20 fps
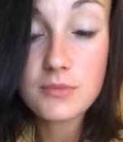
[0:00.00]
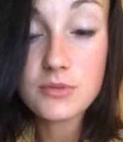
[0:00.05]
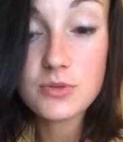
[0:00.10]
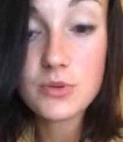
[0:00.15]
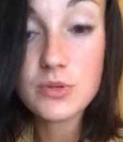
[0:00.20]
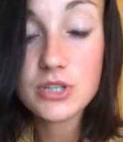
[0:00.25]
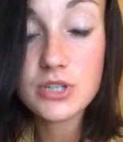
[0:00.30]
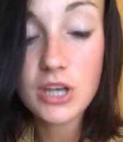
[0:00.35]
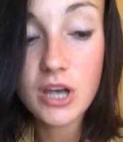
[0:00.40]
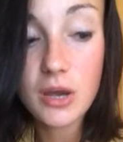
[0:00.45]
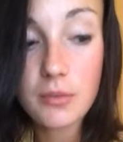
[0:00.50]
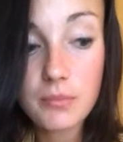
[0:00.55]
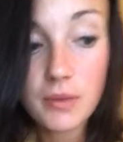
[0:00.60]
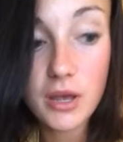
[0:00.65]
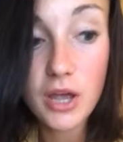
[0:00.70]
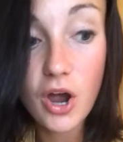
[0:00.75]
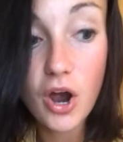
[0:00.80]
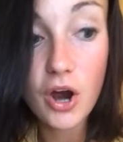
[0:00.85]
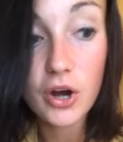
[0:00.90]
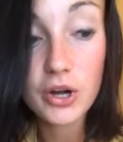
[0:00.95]
I'm switching up
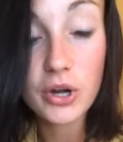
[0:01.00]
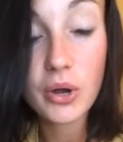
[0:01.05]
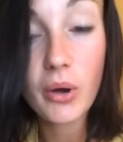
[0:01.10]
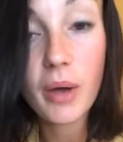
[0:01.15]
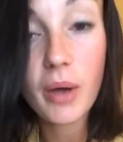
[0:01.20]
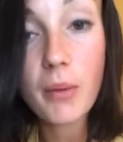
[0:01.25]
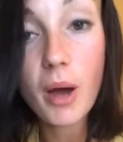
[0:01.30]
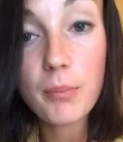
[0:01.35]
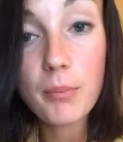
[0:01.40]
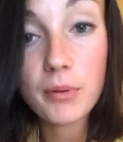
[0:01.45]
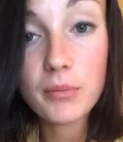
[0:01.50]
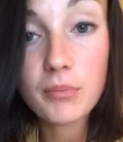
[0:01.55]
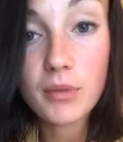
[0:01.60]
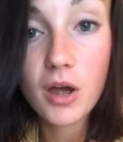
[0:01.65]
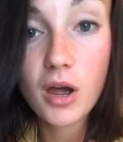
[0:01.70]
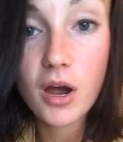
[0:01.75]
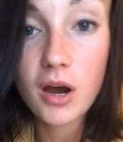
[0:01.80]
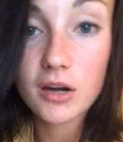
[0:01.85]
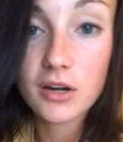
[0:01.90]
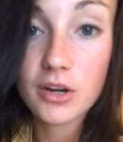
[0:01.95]
my cardio. I'm upping
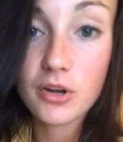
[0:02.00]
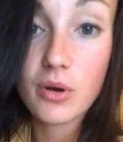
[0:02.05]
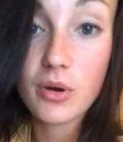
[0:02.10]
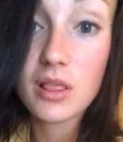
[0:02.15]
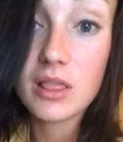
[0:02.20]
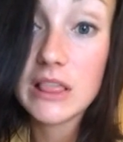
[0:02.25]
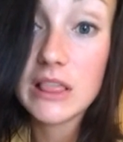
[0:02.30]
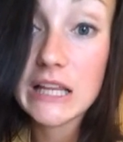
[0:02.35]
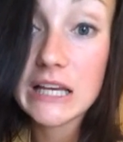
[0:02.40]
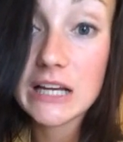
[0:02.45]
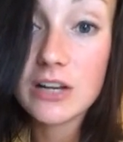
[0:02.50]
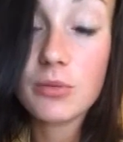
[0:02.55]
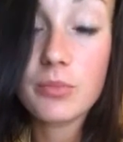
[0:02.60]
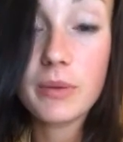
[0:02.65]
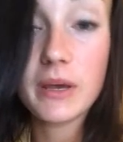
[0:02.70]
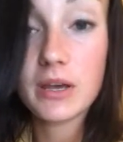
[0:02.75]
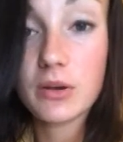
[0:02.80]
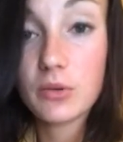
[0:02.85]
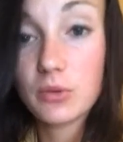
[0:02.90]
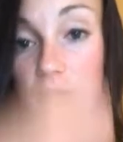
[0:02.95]
my cardio a little
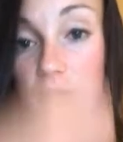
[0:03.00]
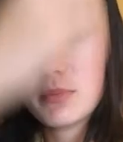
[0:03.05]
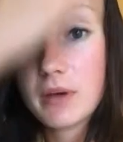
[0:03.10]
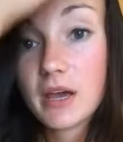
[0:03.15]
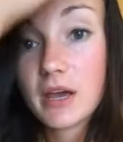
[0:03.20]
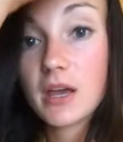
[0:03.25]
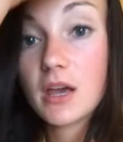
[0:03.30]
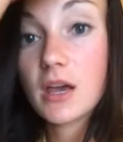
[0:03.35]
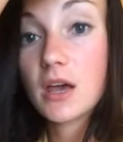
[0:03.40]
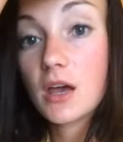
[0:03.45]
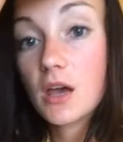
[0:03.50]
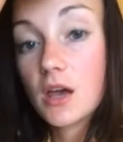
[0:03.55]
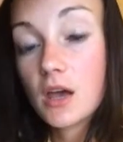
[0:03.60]
bit, only by